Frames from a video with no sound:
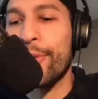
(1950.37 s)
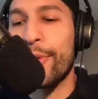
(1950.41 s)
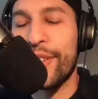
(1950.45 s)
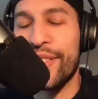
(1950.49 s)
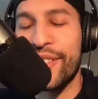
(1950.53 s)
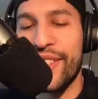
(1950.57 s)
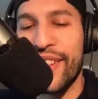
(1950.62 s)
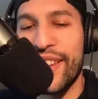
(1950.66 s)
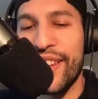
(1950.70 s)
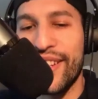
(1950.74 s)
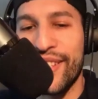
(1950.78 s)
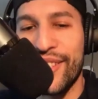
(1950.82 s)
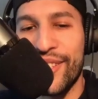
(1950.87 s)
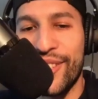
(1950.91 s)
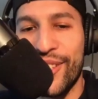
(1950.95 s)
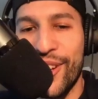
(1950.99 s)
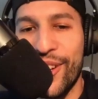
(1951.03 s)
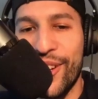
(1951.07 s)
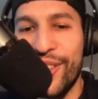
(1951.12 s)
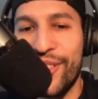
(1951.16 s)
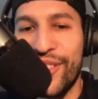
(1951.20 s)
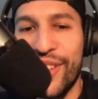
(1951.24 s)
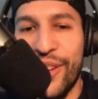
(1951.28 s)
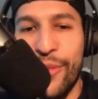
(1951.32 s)
to staying in
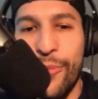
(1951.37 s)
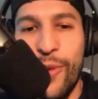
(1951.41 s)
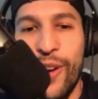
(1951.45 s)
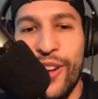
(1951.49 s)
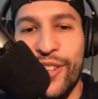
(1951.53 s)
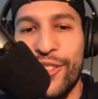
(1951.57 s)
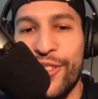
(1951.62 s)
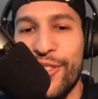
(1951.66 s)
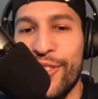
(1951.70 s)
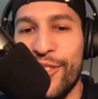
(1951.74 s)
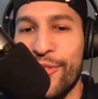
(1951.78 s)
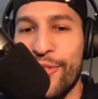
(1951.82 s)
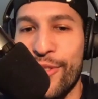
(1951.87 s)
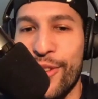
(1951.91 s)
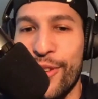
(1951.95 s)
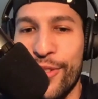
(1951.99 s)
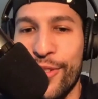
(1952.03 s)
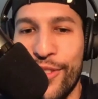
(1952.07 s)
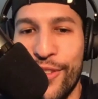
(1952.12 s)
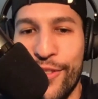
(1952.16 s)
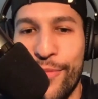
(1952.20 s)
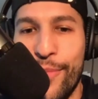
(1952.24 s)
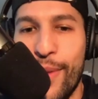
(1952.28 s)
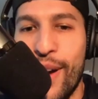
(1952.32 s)
touch and watching the
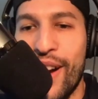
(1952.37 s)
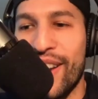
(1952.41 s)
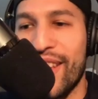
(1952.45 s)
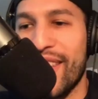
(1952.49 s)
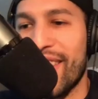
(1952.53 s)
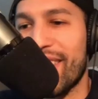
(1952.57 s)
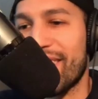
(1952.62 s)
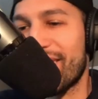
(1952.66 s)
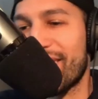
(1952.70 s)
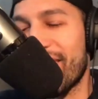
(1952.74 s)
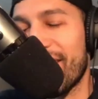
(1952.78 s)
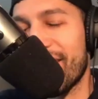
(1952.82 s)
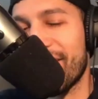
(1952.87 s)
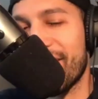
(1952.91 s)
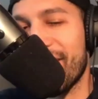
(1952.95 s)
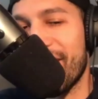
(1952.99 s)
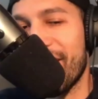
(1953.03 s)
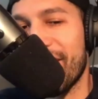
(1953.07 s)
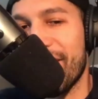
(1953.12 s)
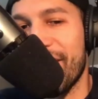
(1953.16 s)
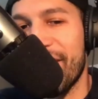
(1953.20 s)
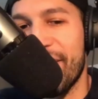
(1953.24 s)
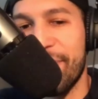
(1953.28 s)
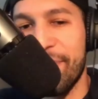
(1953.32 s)
growth of
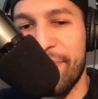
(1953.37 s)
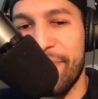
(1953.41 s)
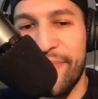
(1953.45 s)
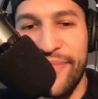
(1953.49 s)
podcastguests.com.